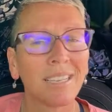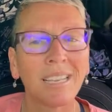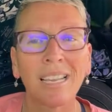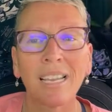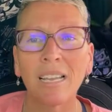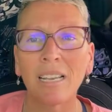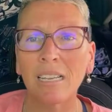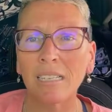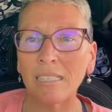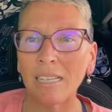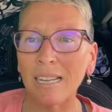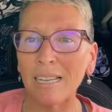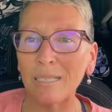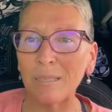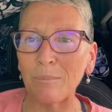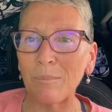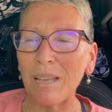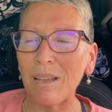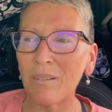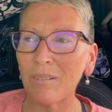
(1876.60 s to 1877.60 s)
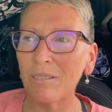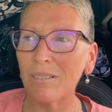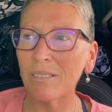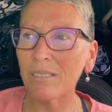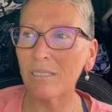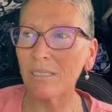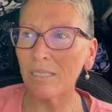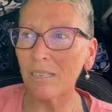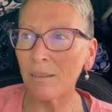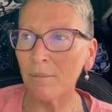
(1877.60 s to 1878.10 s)
Because it has
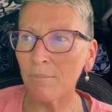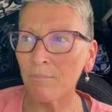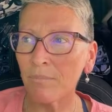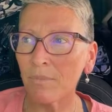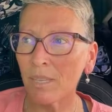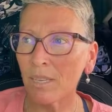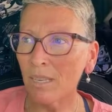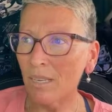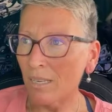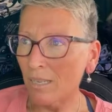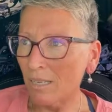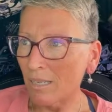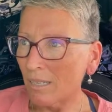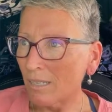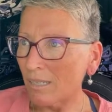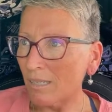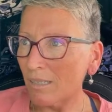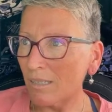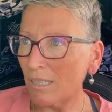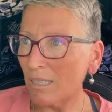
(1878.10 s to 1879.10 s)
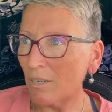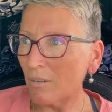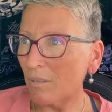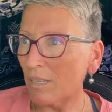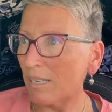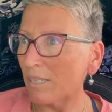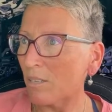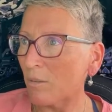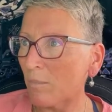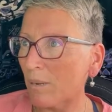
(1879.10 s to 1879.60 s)
mountains, you know,
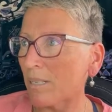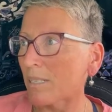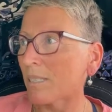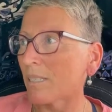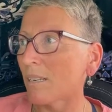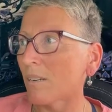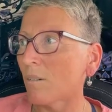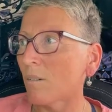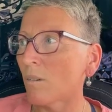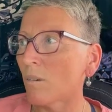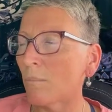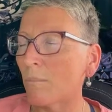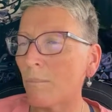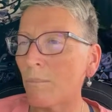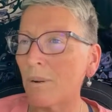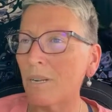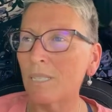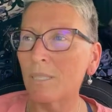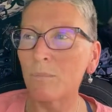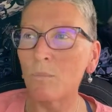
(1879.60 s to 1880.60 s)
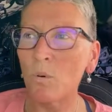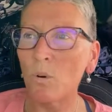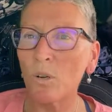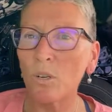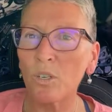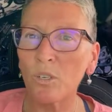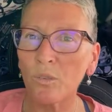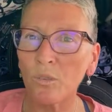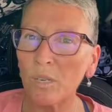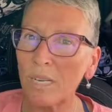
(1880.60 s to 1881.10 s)
like New Mexico, but it's more
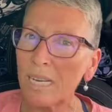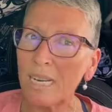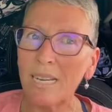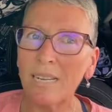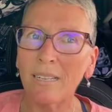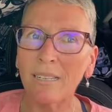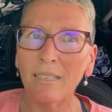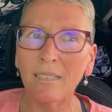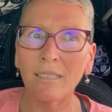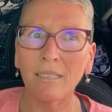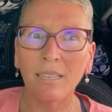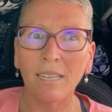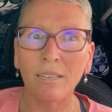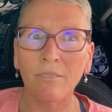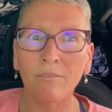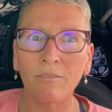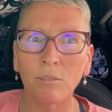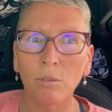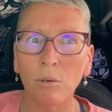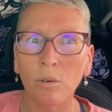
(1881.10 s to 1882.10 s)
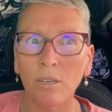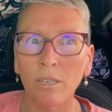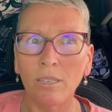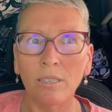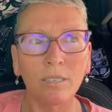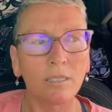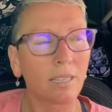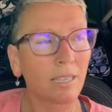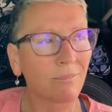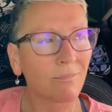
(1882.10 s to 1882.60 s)
green like Florida.
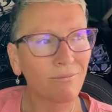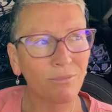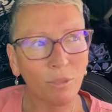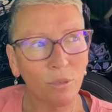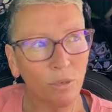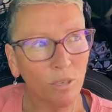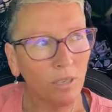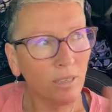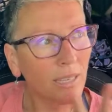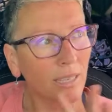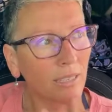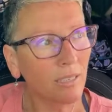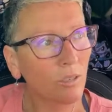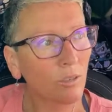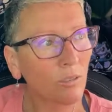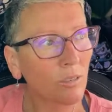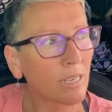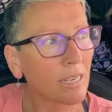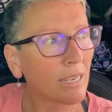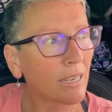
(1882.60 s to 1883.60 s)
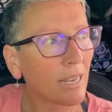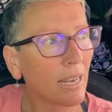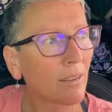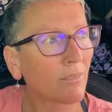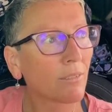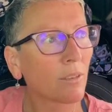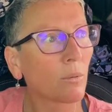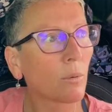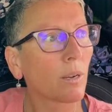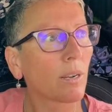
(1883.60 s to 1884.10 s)
Like Florida, like green
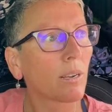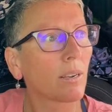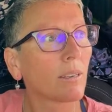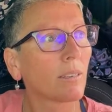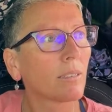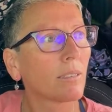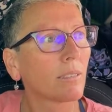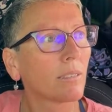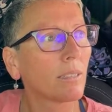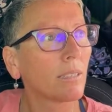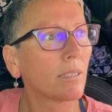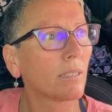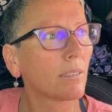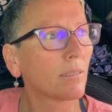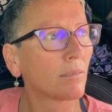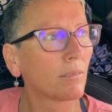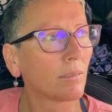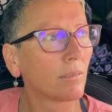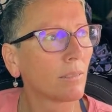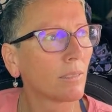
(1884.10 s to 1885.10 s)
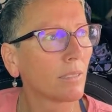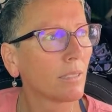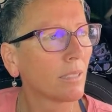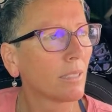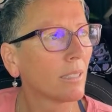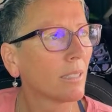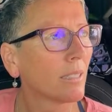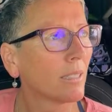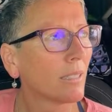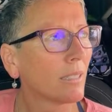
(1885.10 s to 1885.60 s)
everywhere, you know?
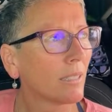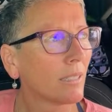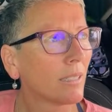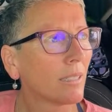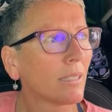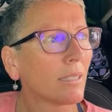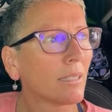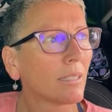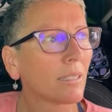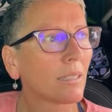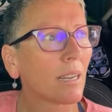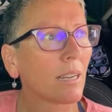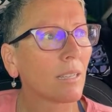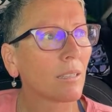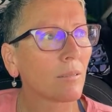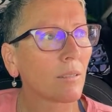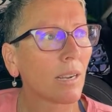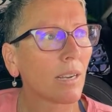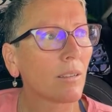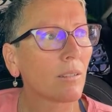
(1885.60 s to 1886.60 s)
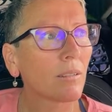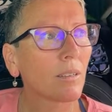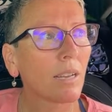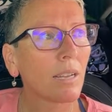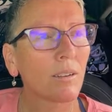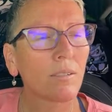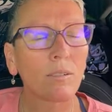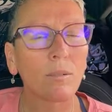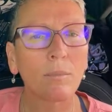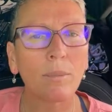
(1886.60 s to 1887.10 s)
Colorado kind
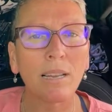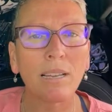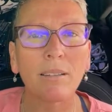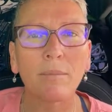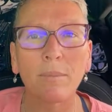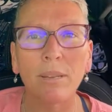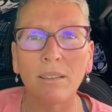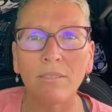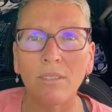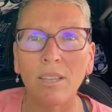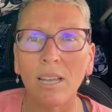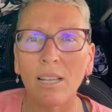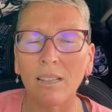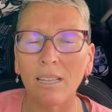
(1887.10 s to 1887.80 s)
of reminded me of that.